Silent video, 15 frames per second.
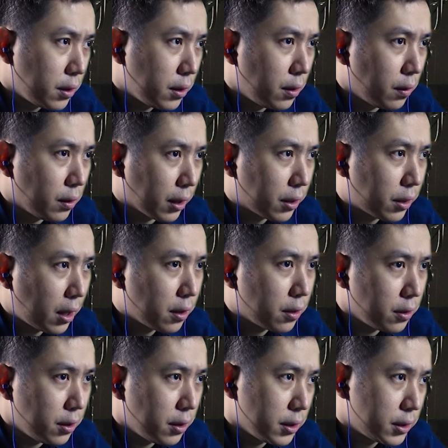like thank
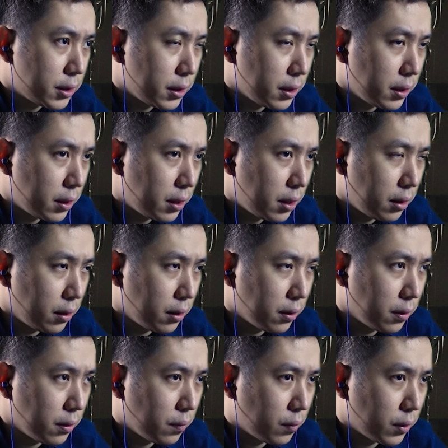goodness Hitler